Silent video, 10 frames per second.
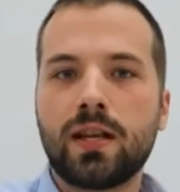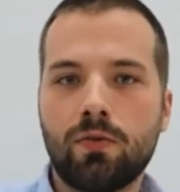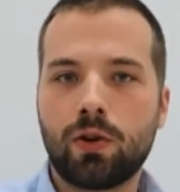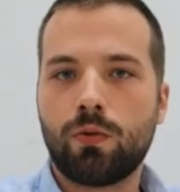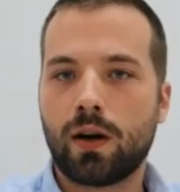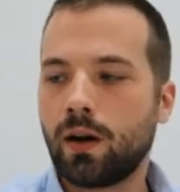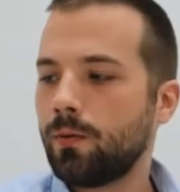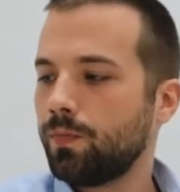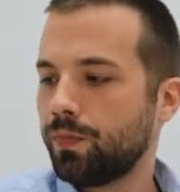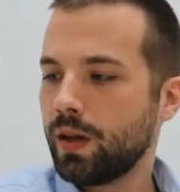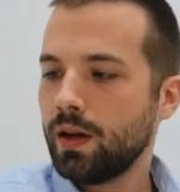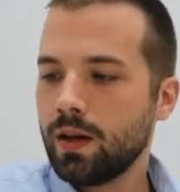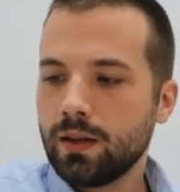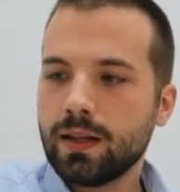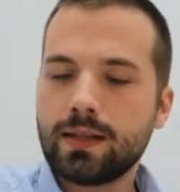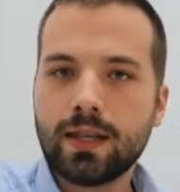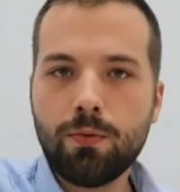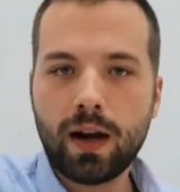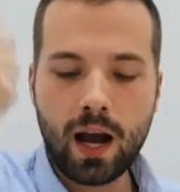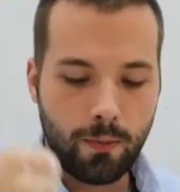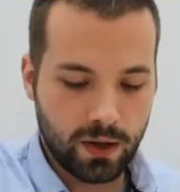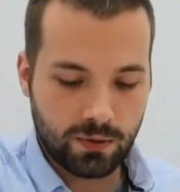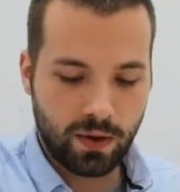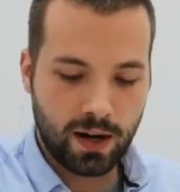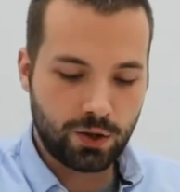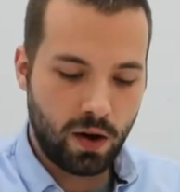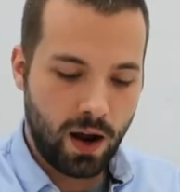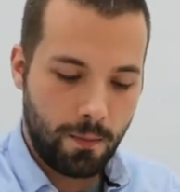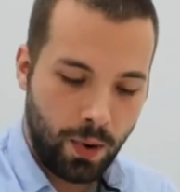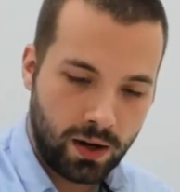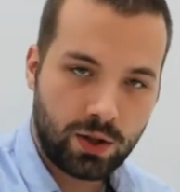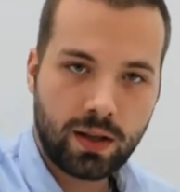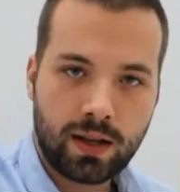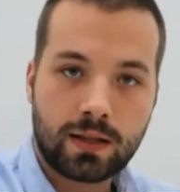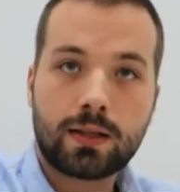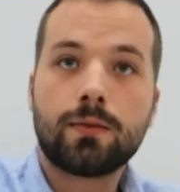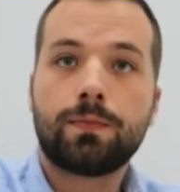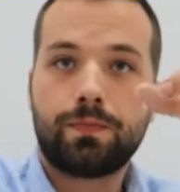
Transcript: everywhere. Let's see what happens when I try and punch this.